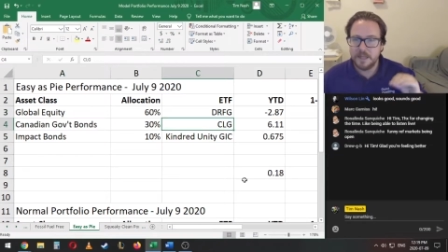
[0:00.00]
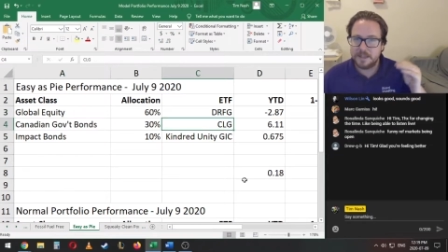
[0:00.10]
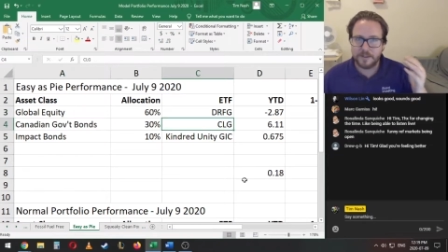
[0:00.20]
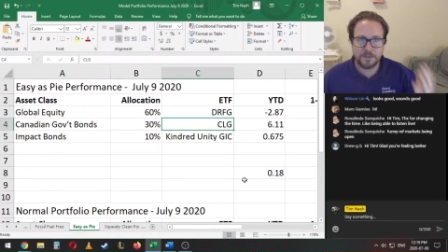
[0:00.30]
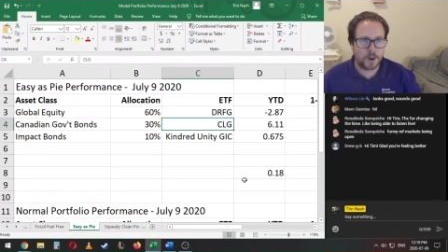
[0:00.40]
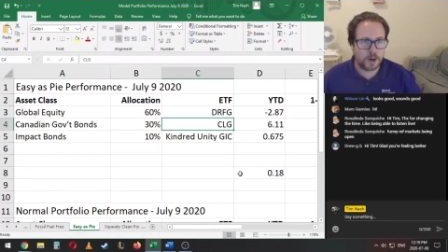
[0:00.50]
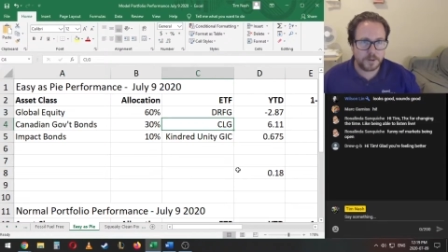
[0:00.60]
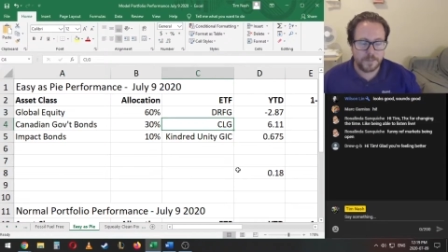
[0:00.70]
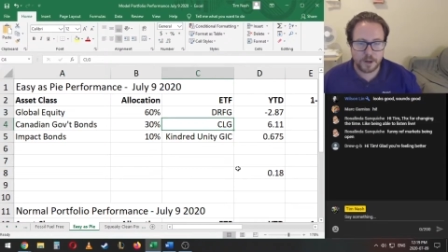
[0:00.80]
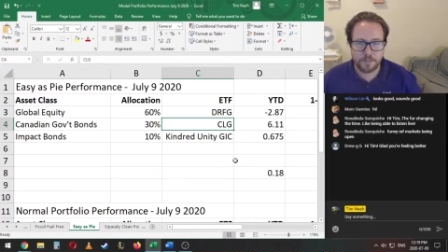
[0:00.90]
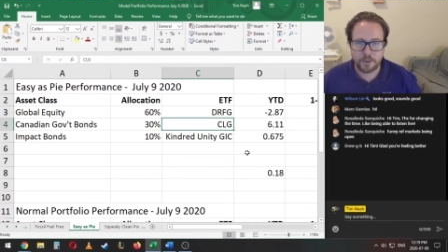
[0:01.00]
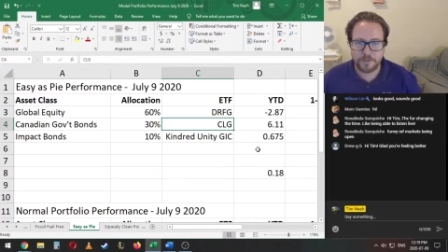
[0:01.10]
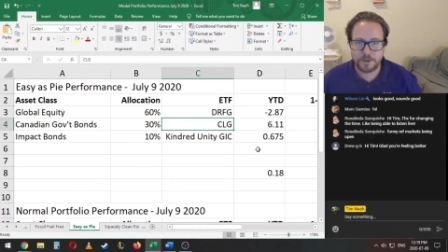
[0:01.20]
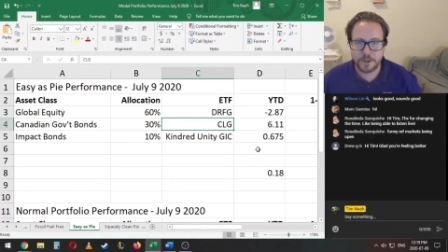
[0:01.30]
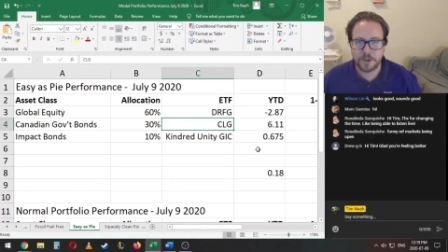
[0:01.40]
This is part of the model
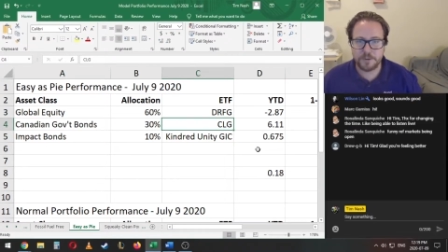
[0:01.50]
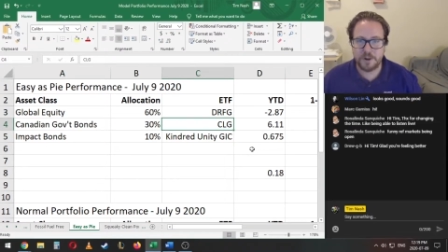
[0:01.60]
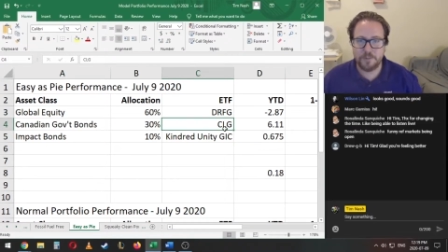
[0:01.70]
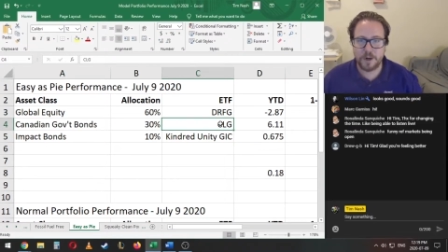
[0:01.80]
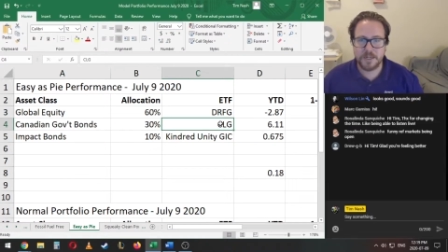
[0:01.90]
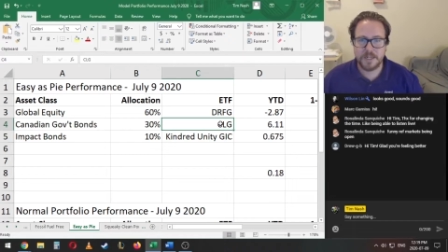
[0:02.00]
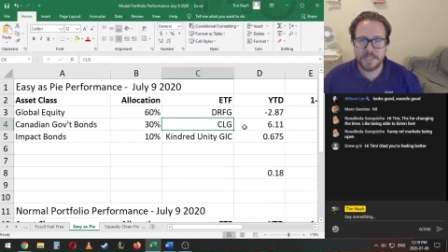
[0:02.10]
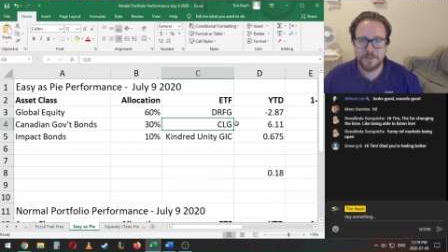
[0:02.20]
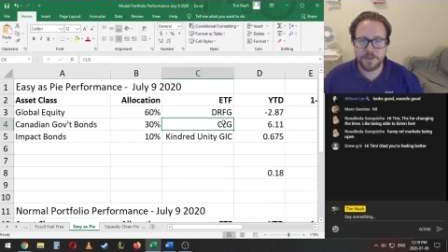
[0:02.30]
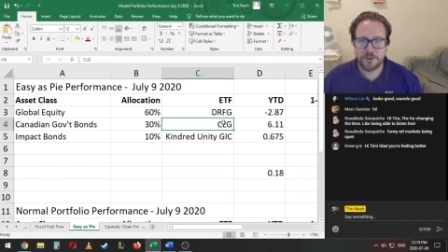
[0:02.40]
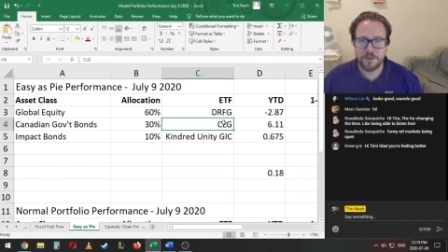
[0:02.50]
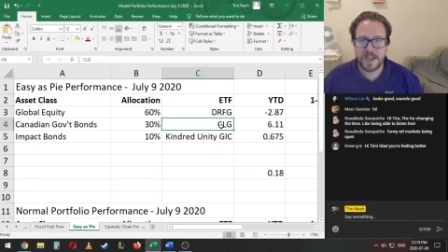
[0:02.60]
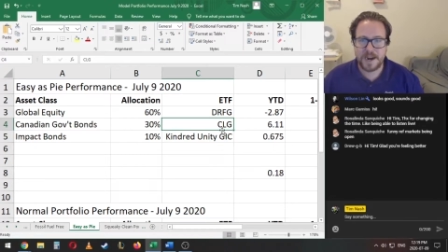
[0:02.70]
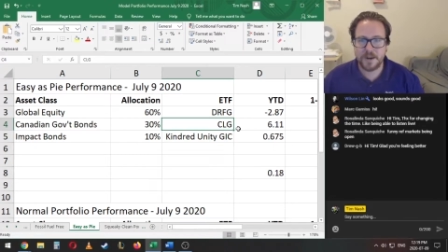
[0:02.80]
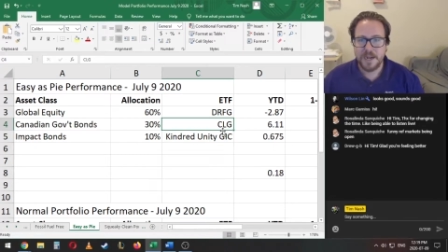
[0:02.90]
portfolio, so I wanted to keep it true
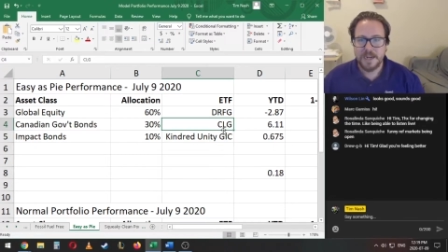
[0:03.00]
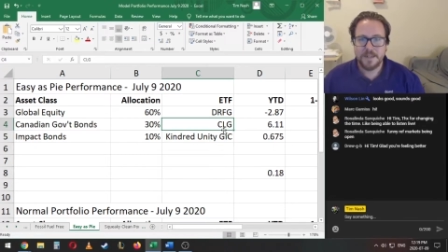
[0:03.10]
there.